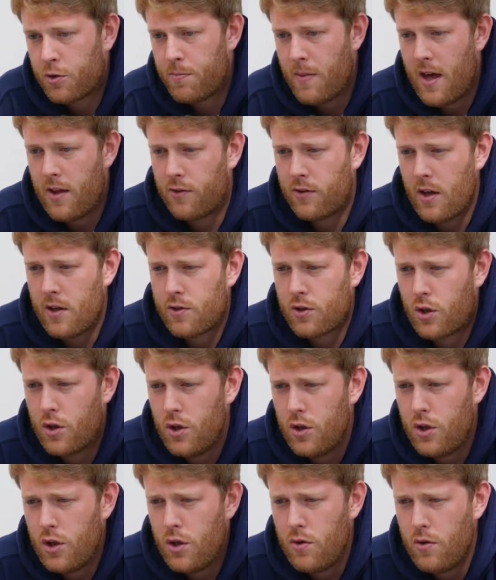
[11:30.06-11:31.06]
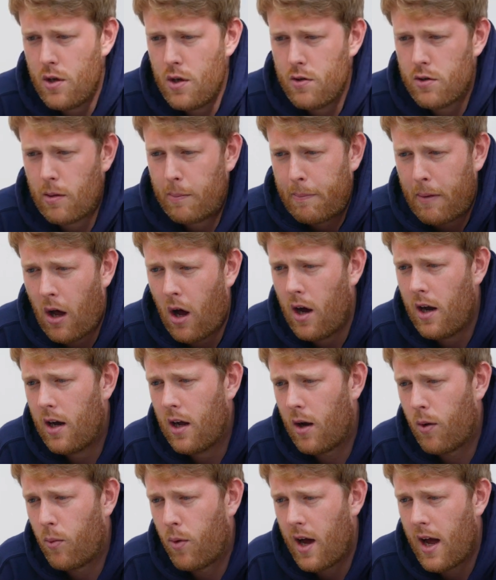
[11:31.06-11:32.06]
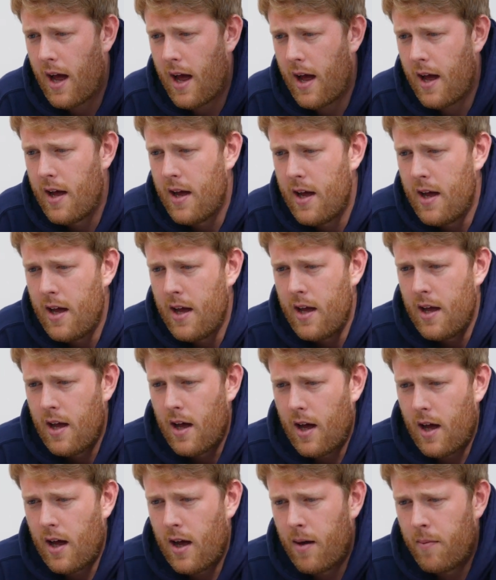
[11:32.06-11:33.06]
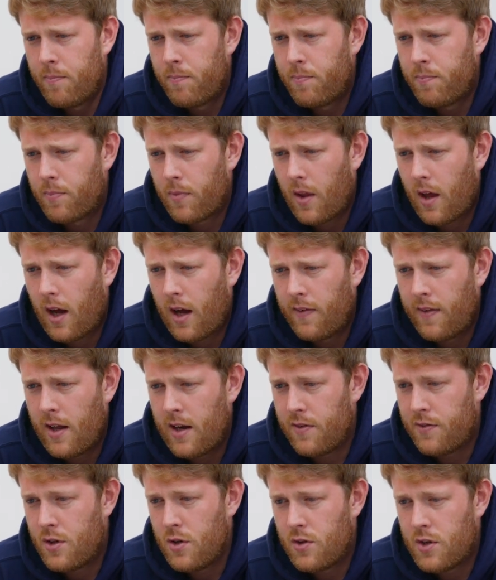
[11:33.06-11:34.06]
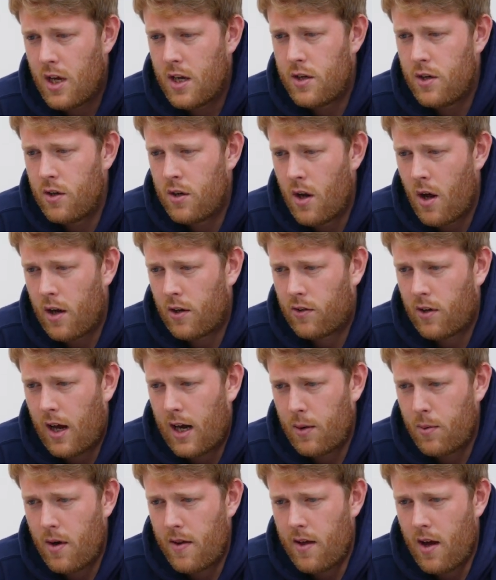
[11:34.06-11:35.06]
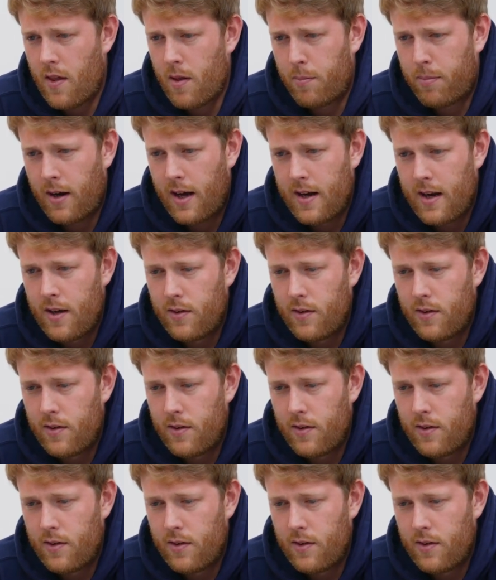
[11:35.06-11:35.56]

Smith says, could you use a pilot aware? And then if you did, you'd know exactly where the other plane